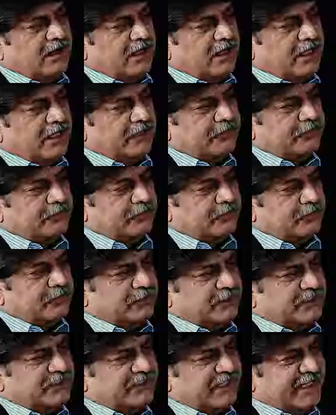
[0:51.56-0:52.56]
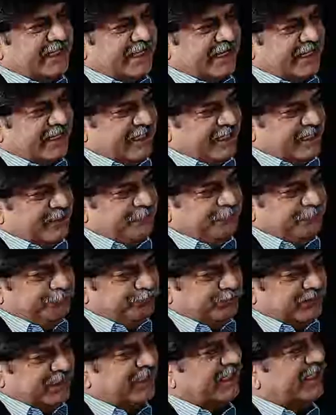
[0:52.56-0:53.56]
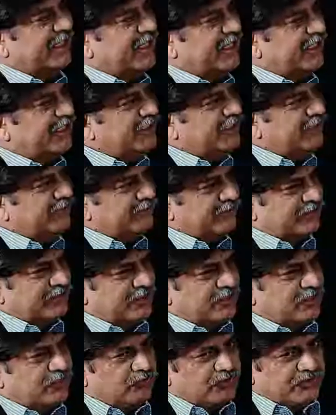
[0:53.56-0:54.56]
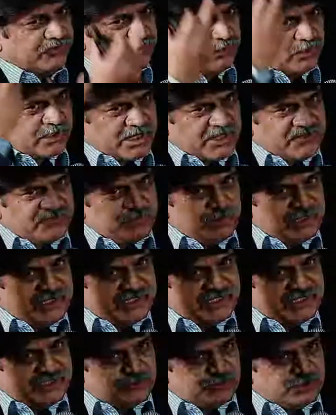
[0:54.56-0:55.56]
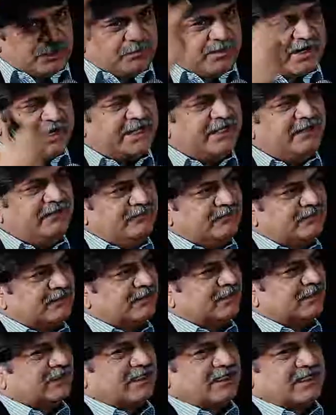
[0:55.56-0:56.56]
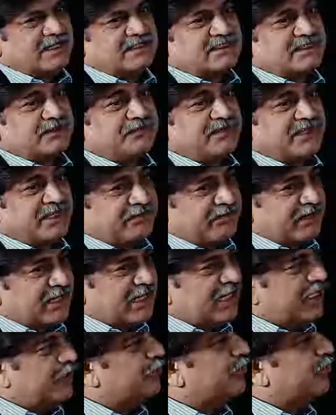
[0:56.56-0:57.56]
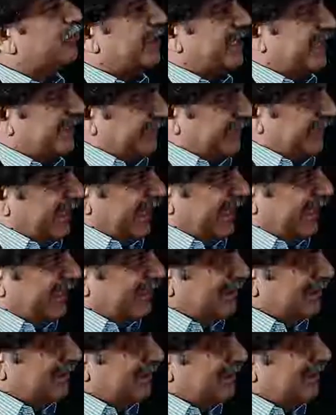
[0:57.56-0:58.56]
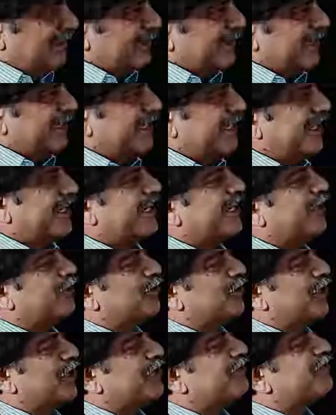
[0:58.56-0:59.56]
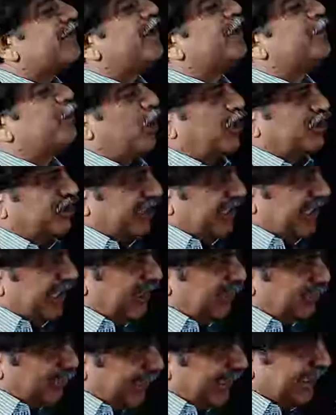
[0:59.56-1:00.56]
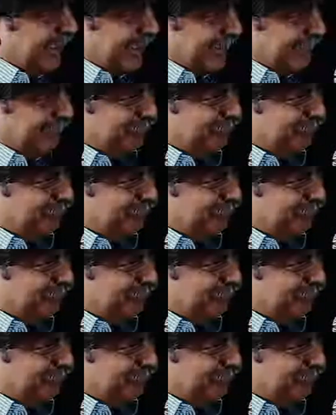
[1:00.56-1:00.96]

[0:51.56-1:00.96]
and you engineer them in a dish, once you transplant into the brain and subsequently you notice that they take into the different progeny altogether.